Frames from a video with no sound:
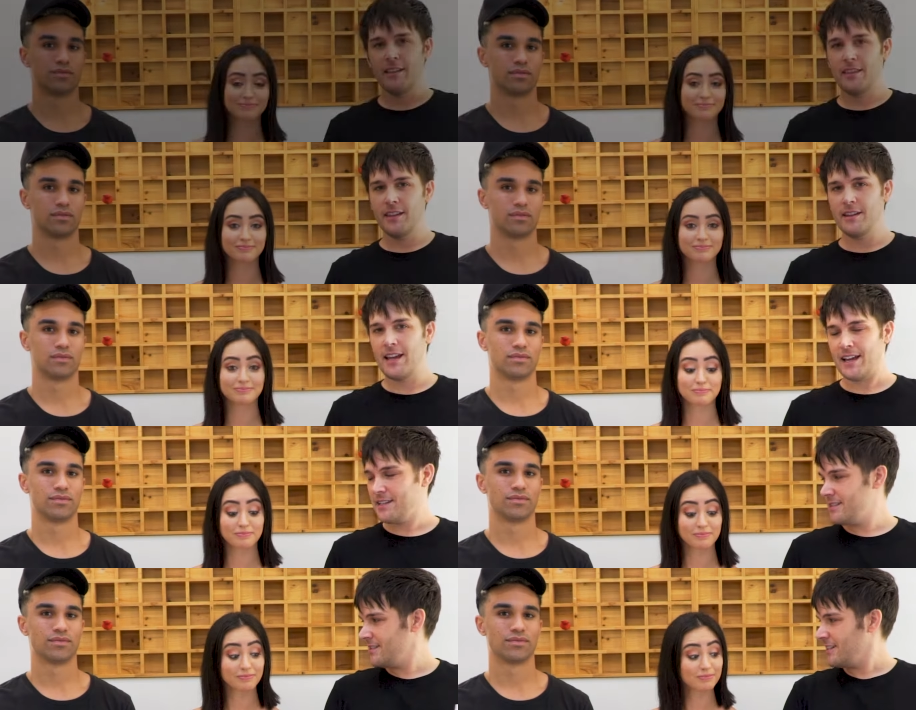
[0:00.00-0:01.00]
Speaker 1: The
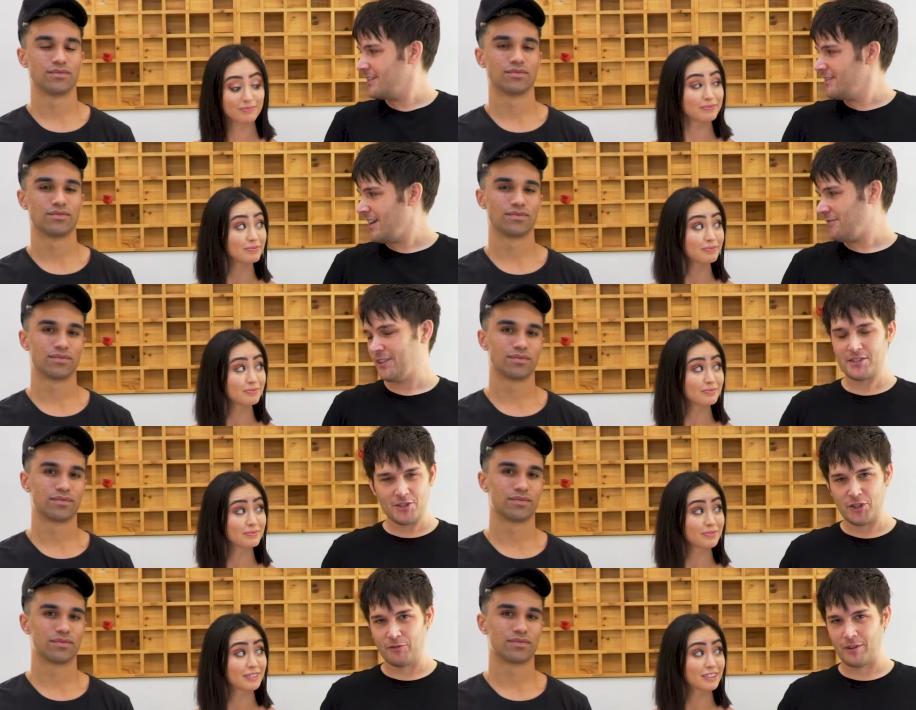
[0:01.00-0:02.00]
next
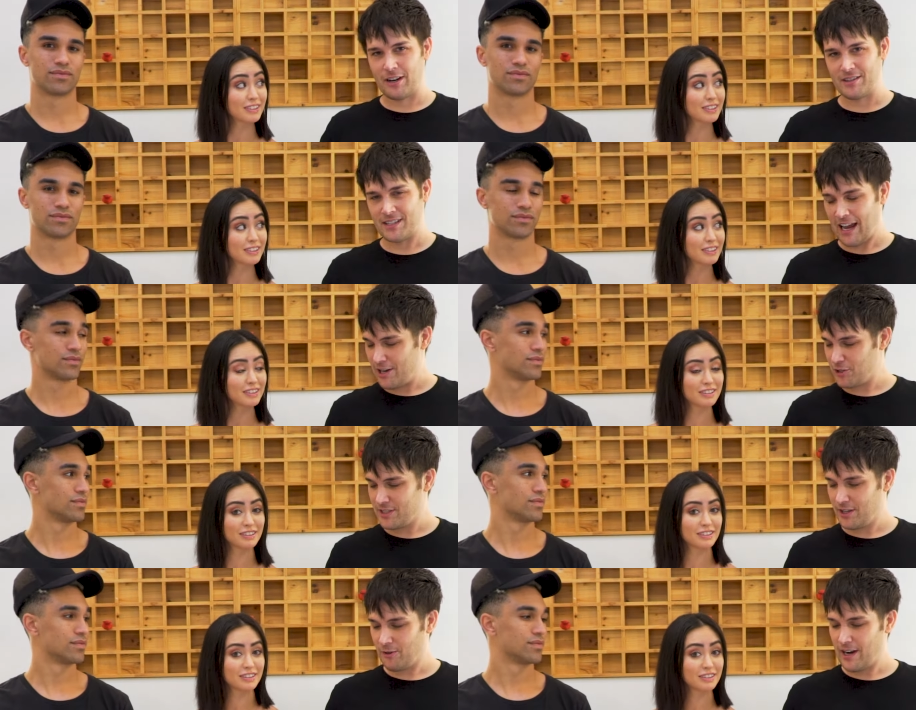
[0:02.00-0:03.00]
Netflix and chill fragrance that
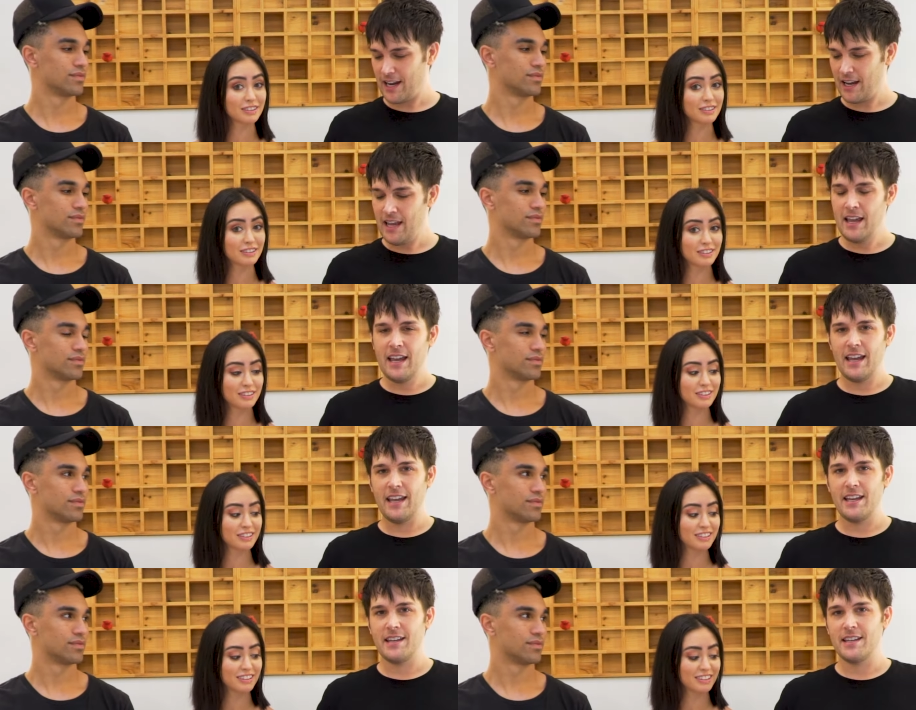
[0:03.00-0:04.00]
Ashley's gonna rate
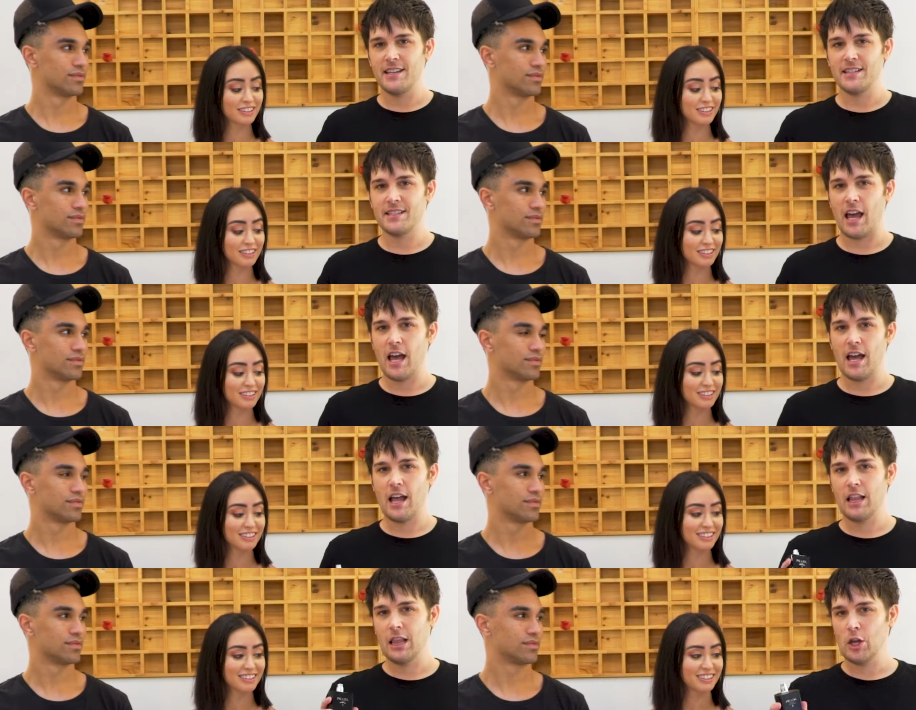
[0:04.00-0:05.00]
is
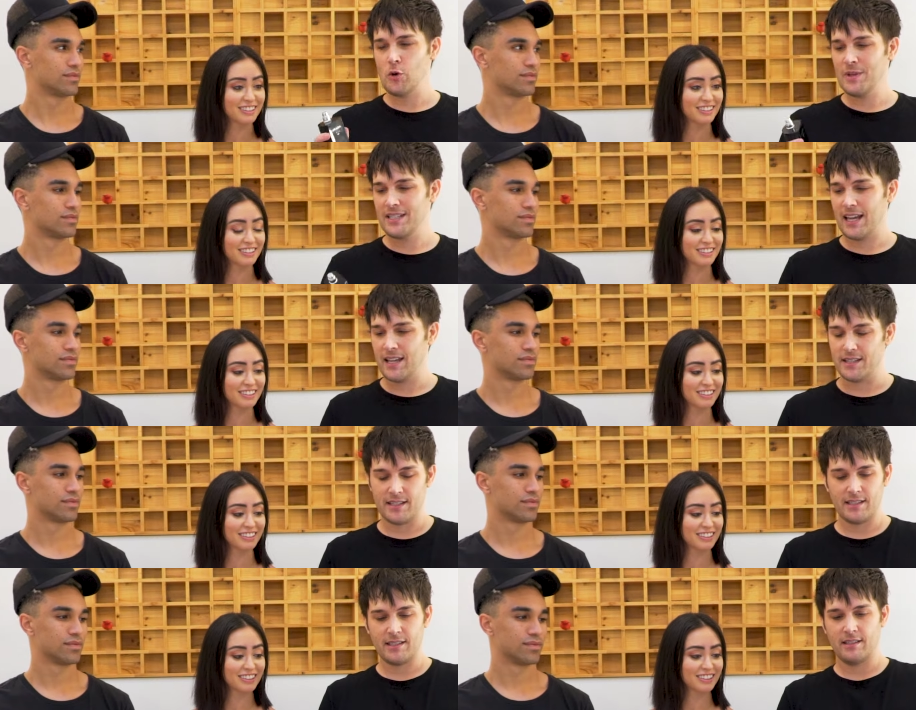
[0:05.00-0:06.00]
L'Homme
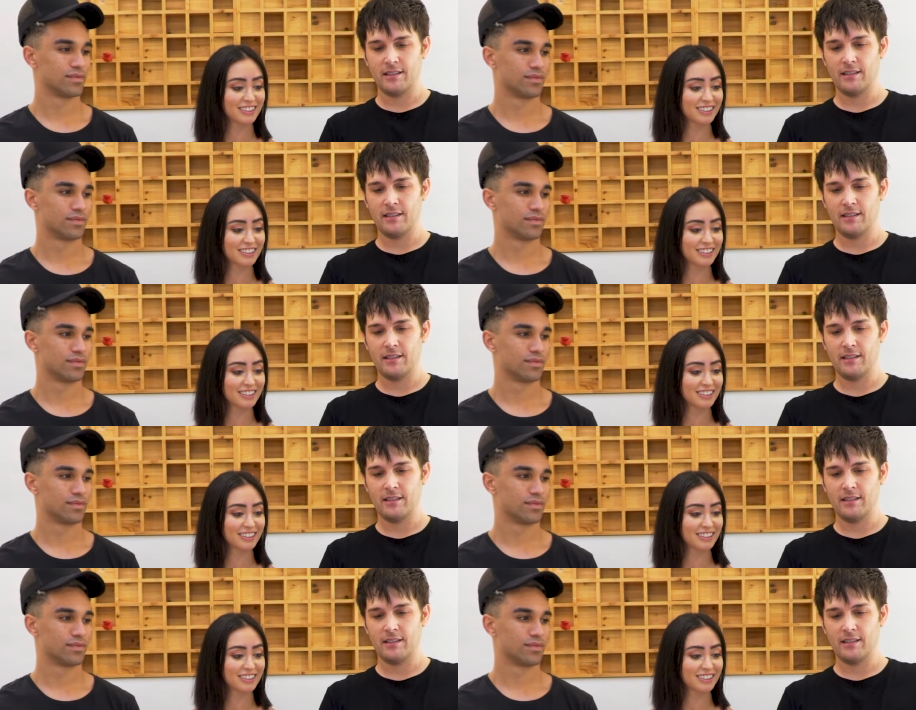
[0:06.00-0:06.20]
Intense.